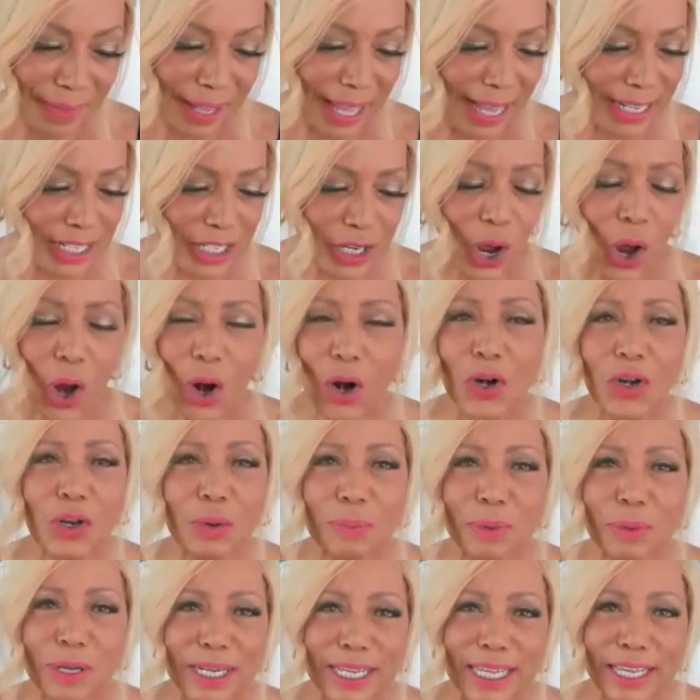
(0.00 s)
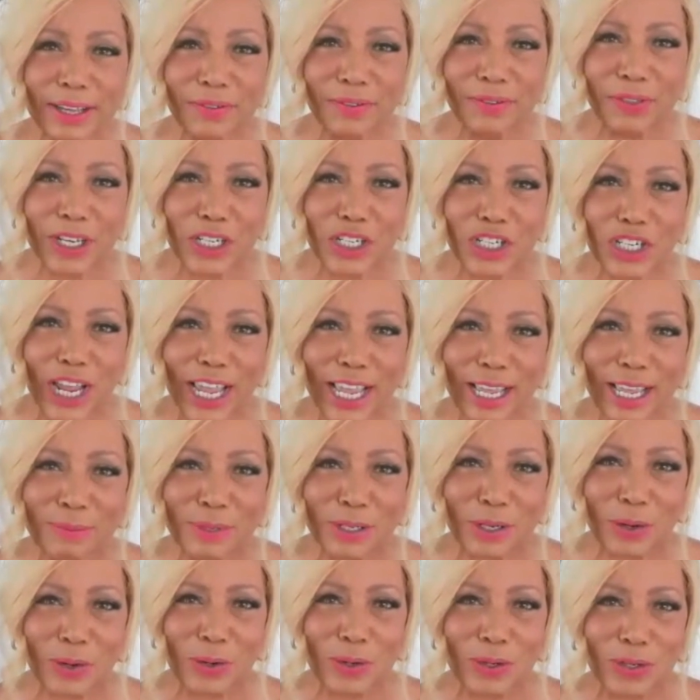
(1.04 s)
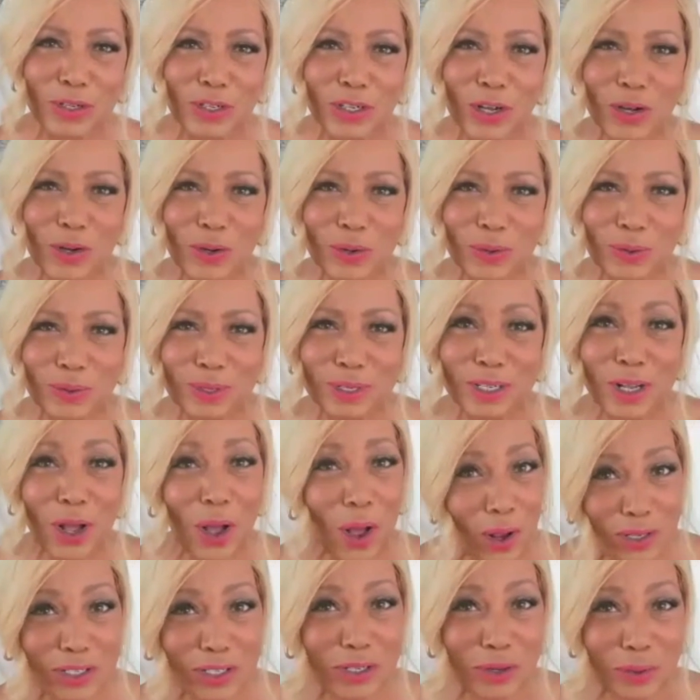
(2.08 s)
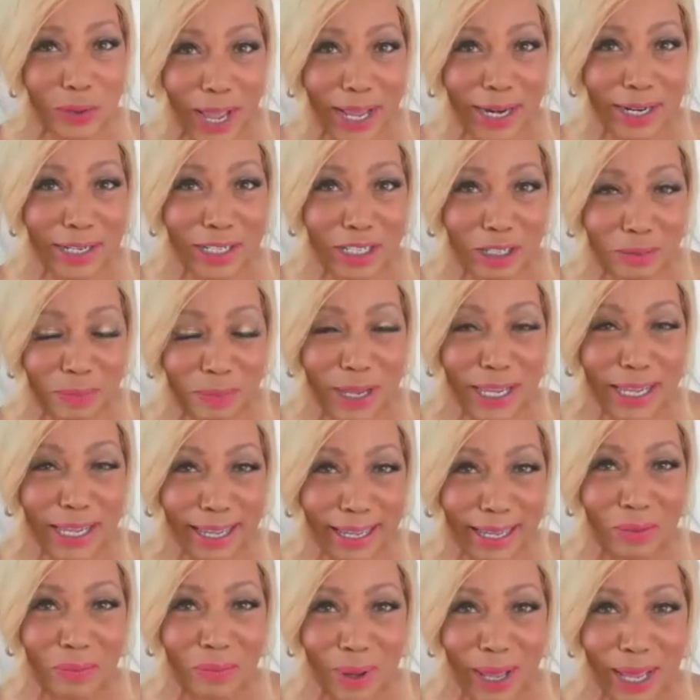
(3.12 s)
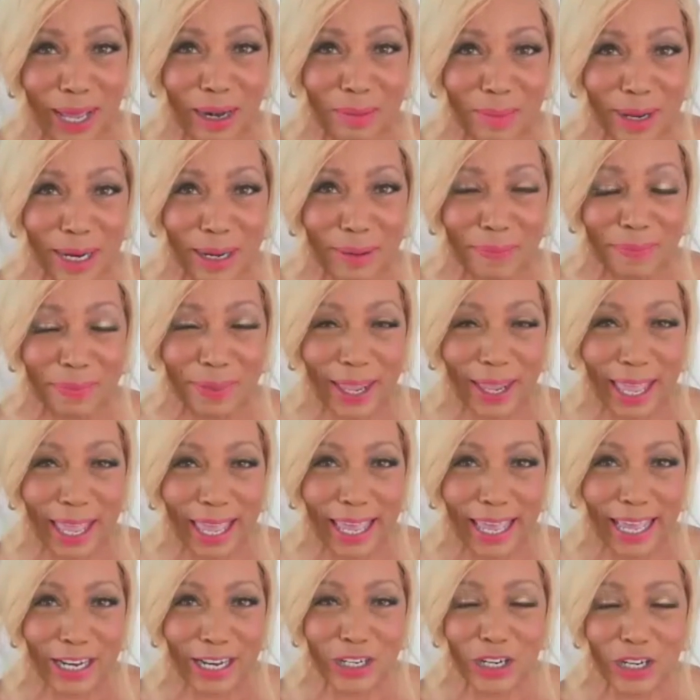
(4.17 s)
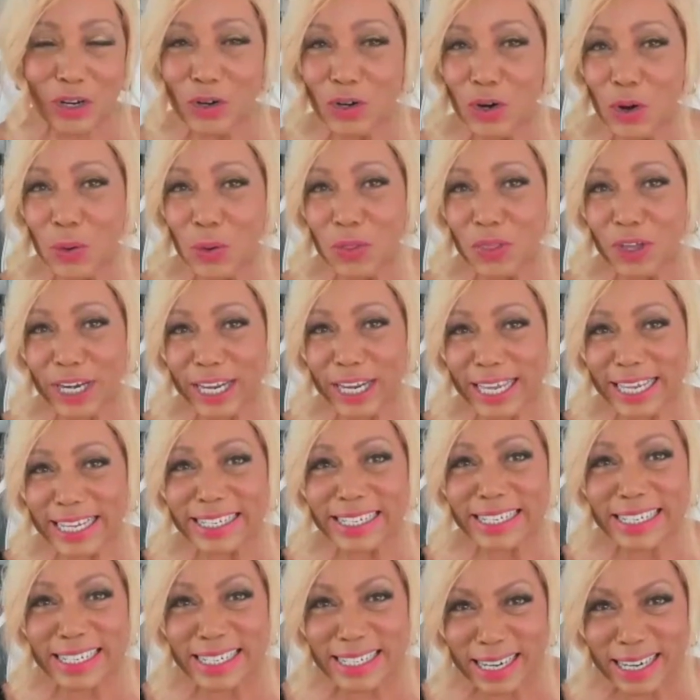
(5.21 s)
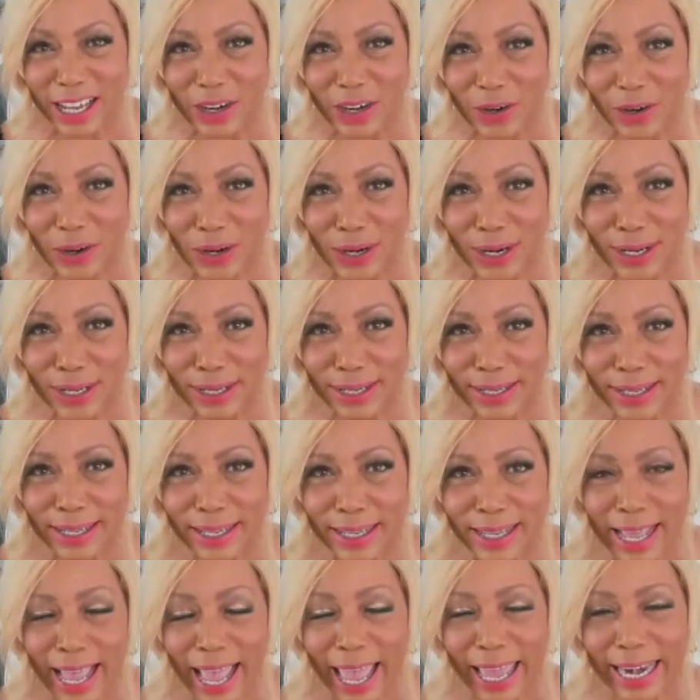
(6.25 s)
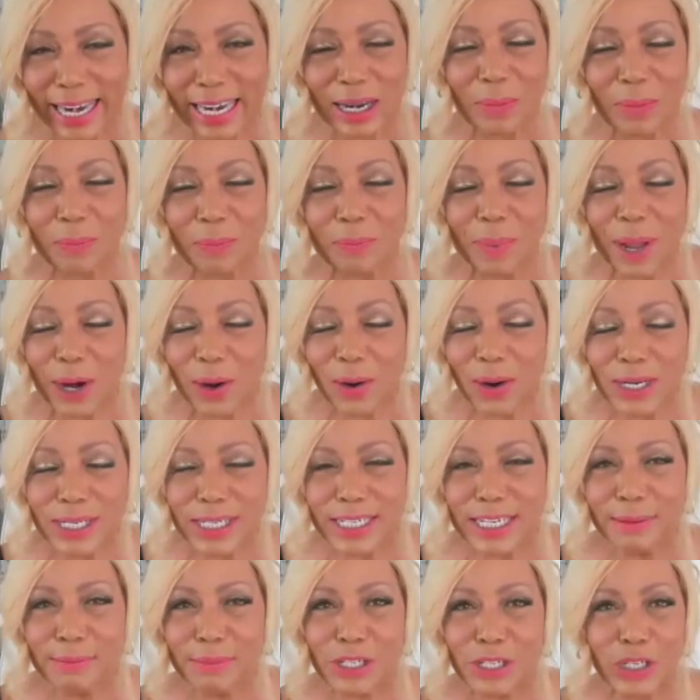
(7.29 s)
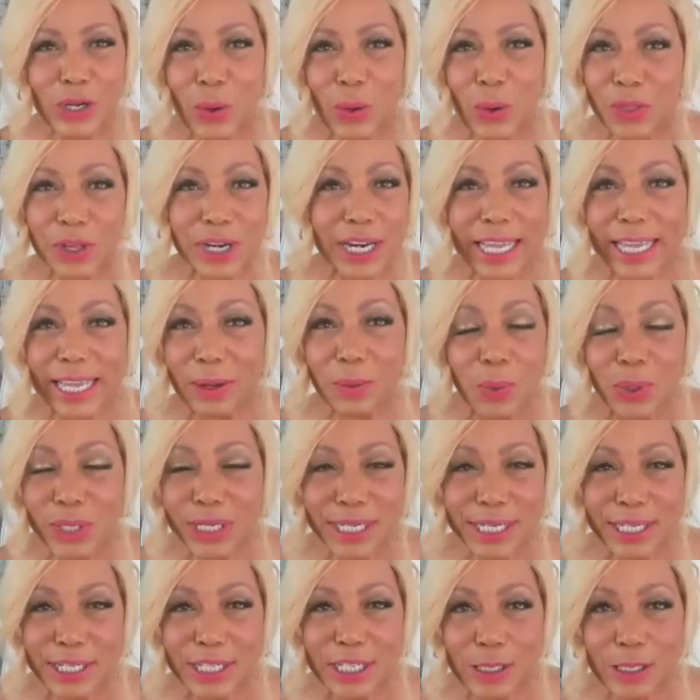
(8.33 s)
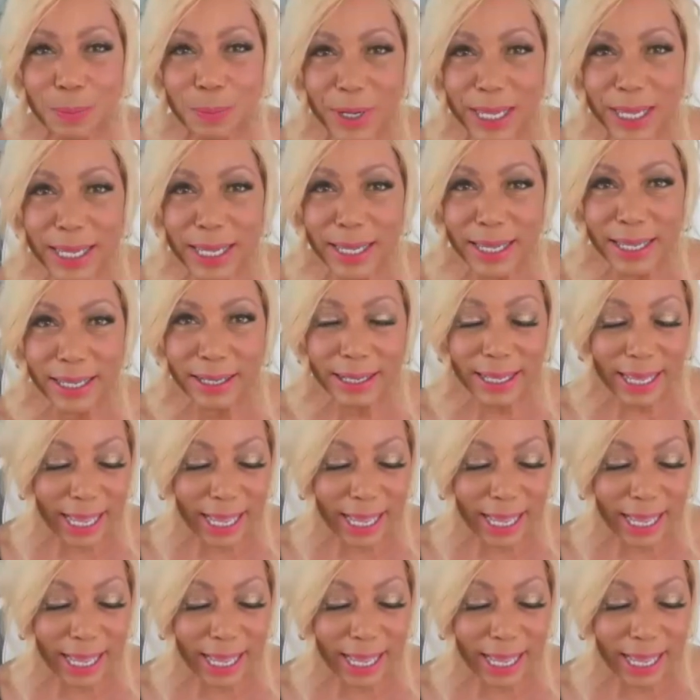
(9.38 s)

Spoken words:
it's hard to believe that James Earl Jones also had a speaking impediment. Do you know that he stuttered and it embarrassed him so that he wouldn't speak?